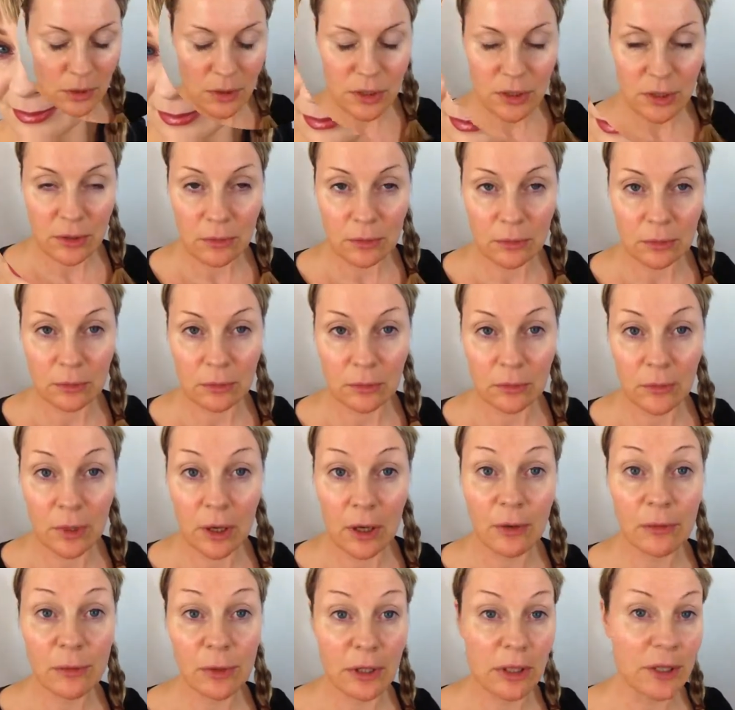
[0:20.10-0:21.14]
So
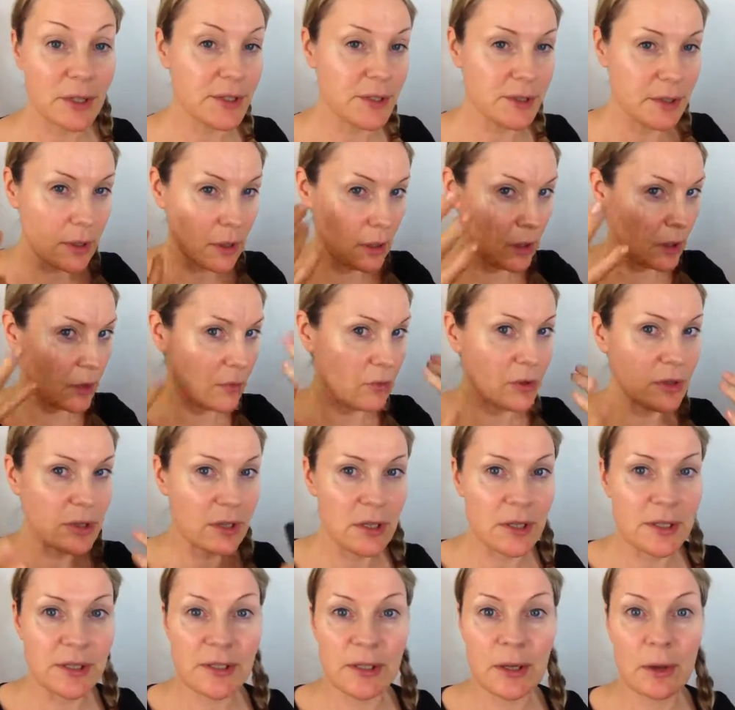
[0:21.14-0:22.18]
I realize
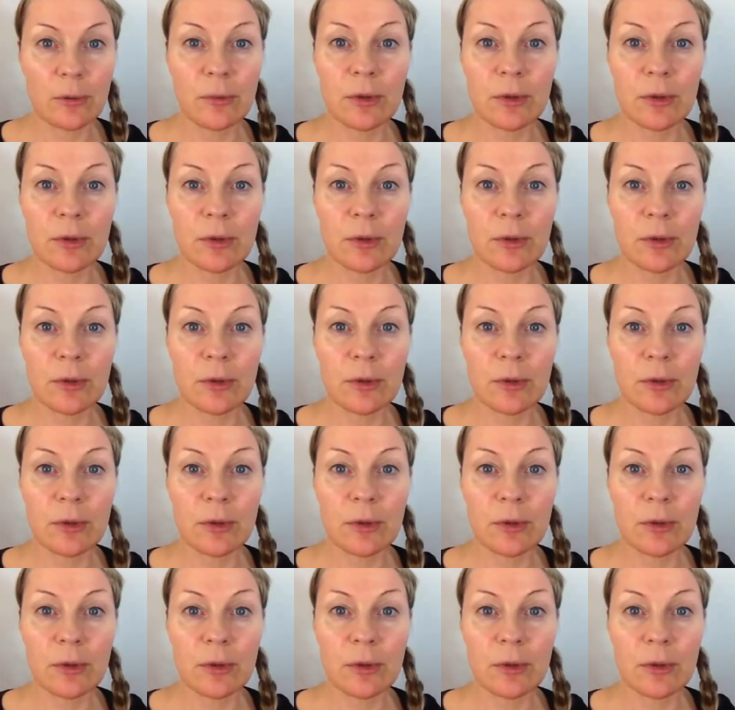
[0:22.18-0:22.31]
everything is now